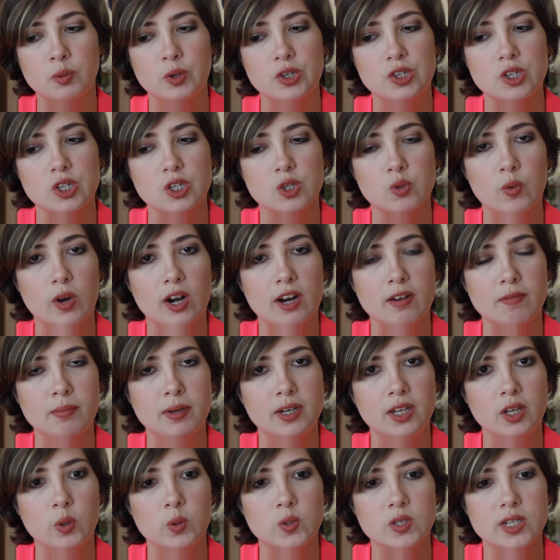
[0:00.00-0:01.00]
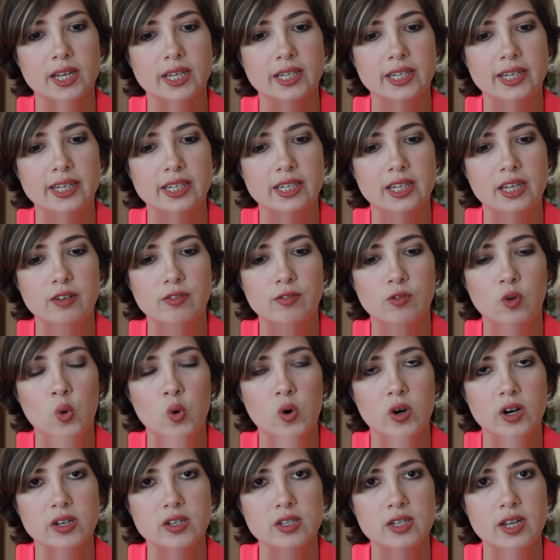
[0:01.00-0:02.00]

which is what I've been using lately for